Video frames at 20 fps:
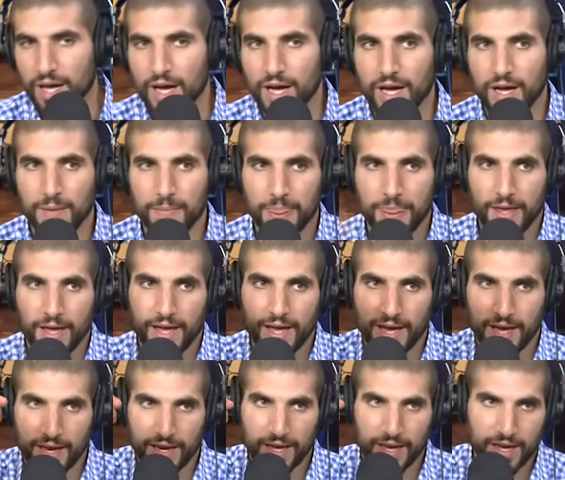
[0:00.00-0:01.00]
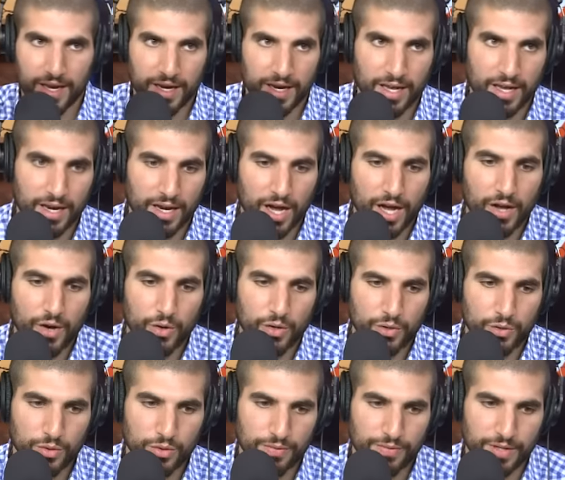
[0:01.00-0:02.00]
Um, and and and I owe
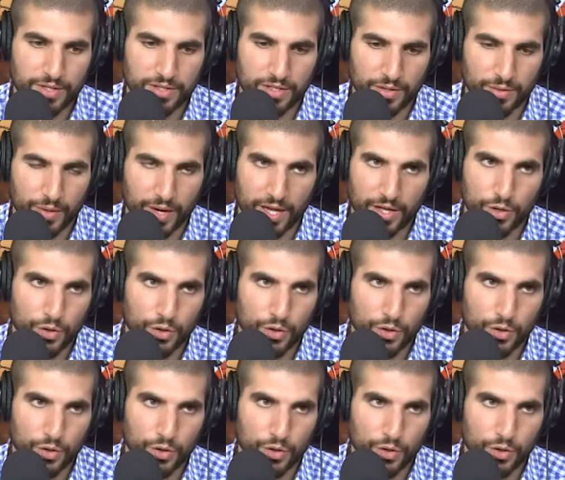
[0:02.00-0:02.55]
you a visit, right?